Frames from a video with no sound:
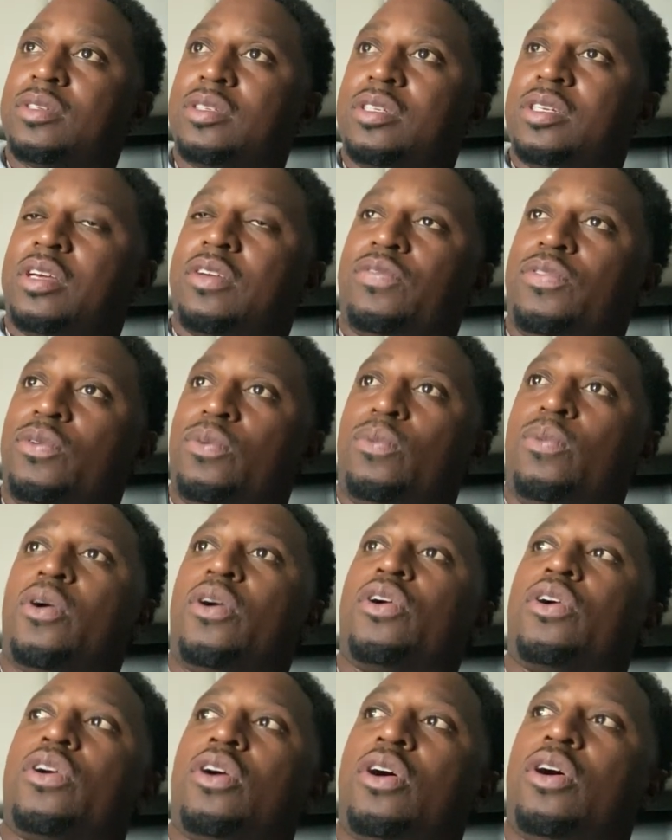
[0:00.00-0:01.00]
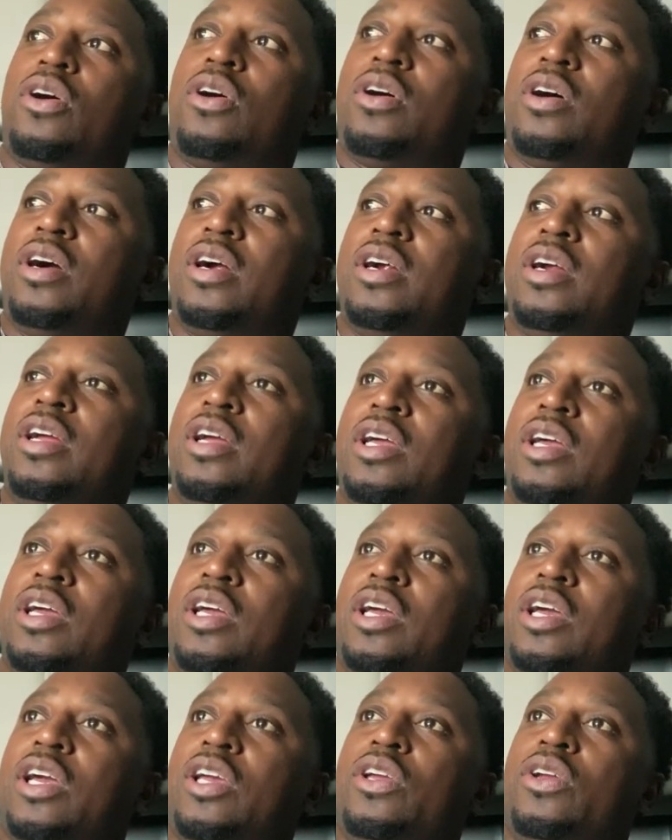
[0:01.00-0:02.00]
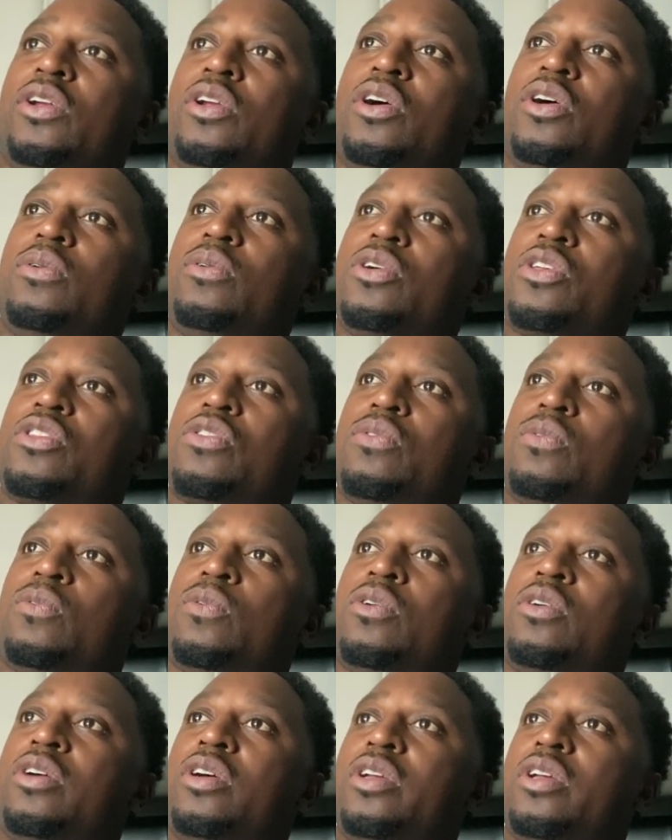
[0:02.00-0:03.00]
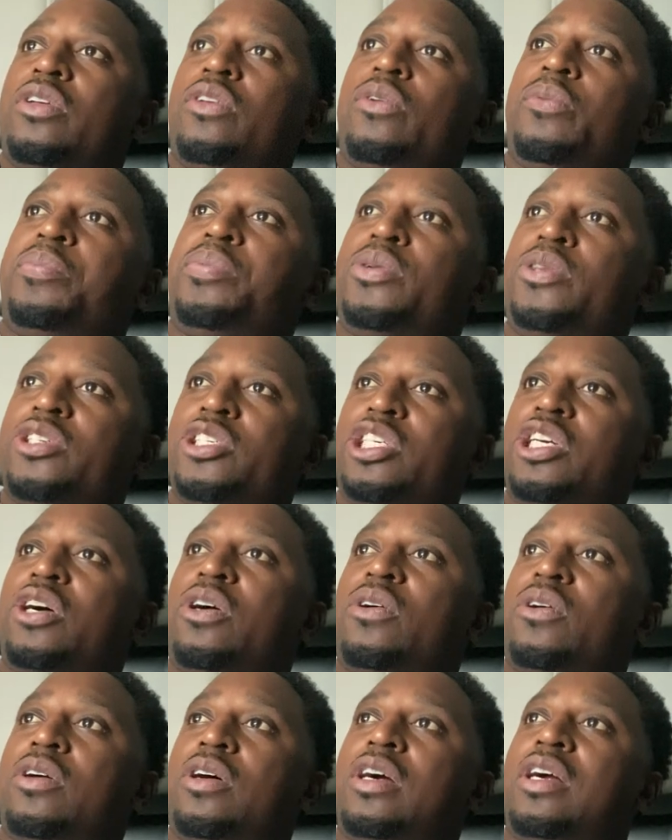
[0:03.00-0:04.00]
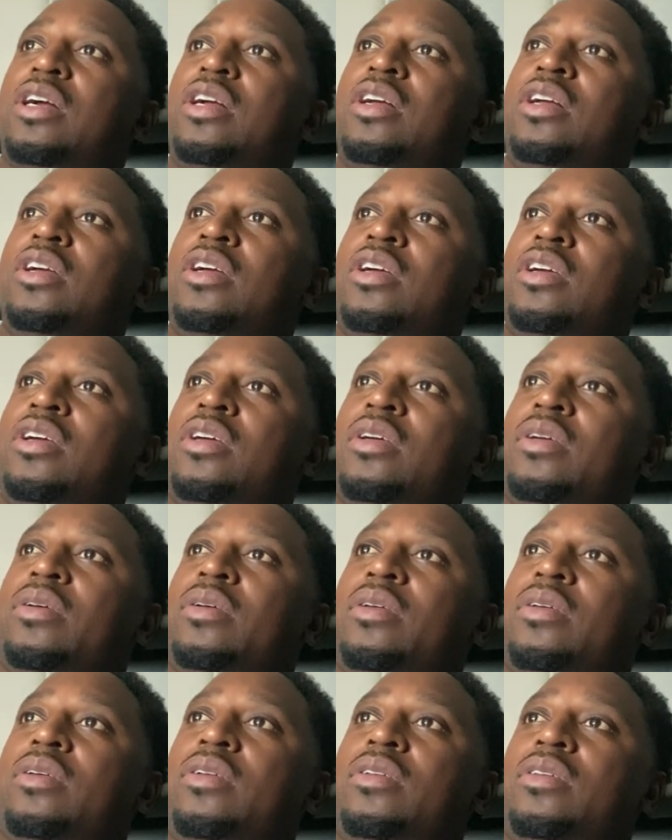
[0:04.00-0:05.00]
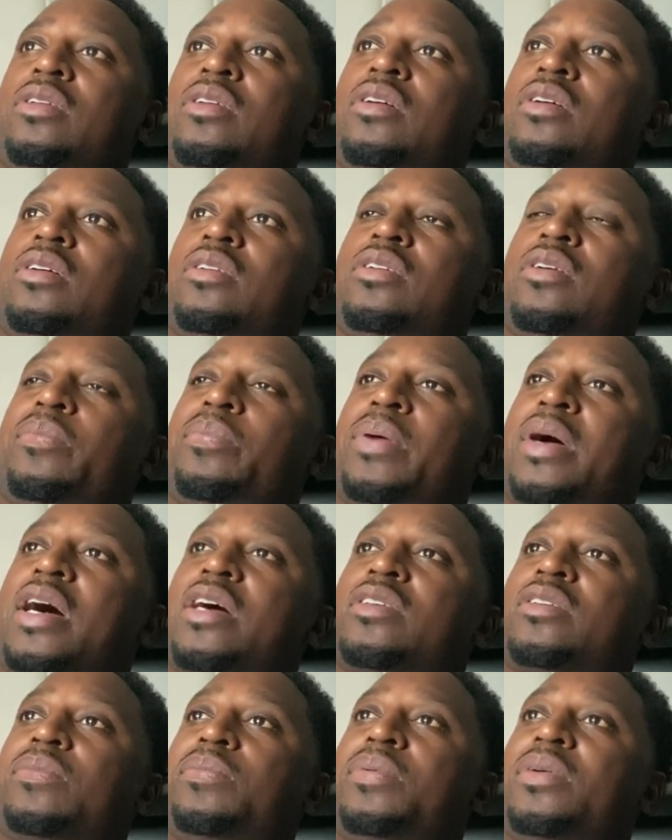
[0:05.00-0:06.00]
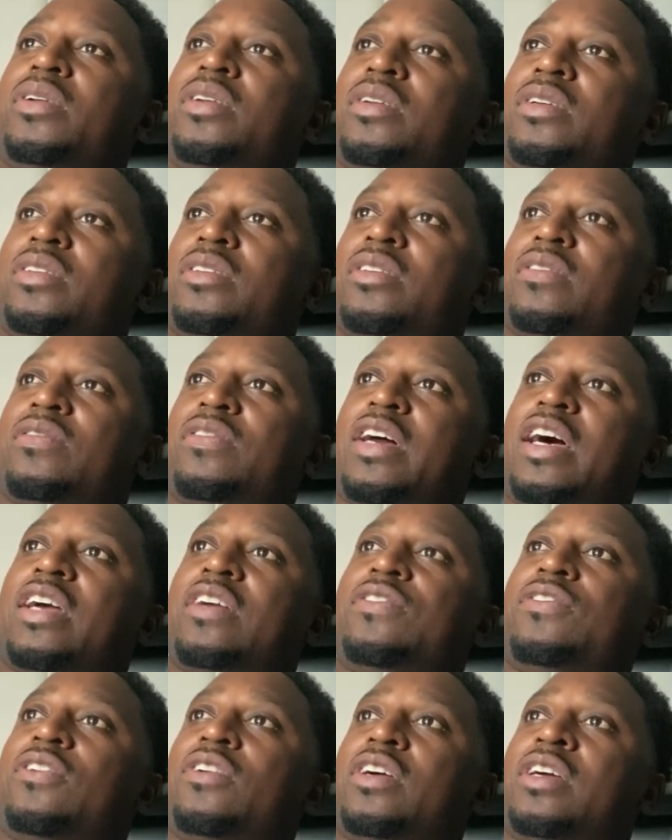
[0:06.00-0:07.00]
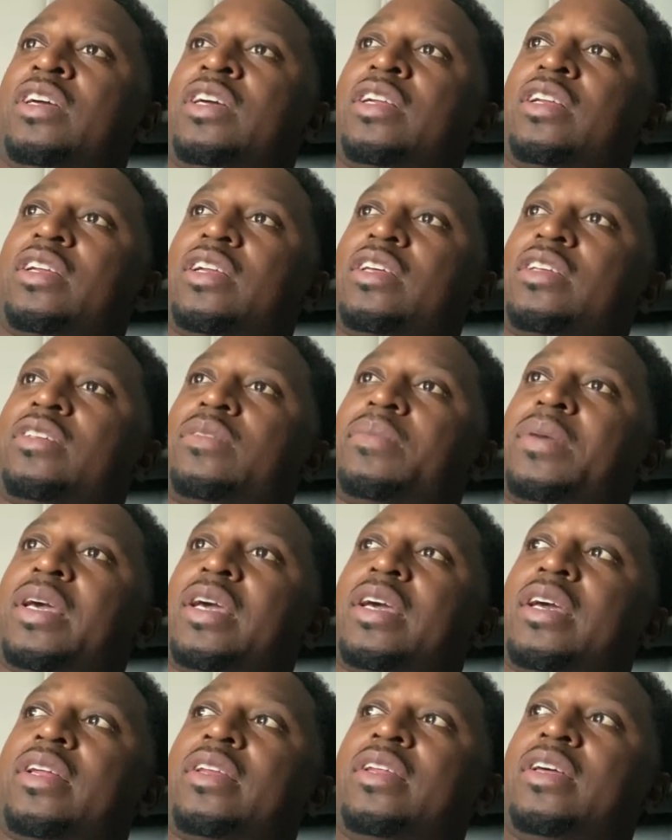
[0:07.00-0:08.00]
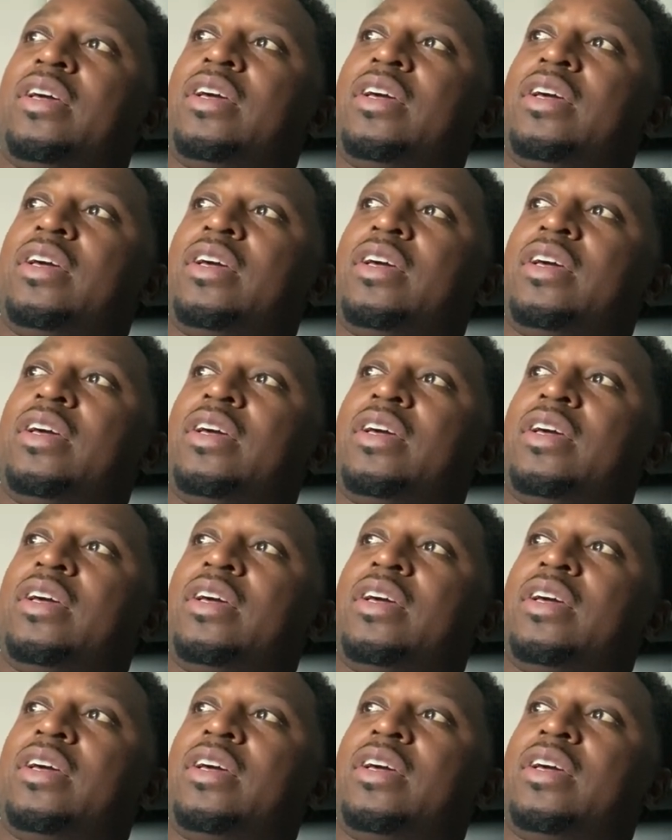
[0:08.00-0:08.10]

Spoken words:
if you work hard and you know what you want, you push hard, the possibilities of life are endless, man.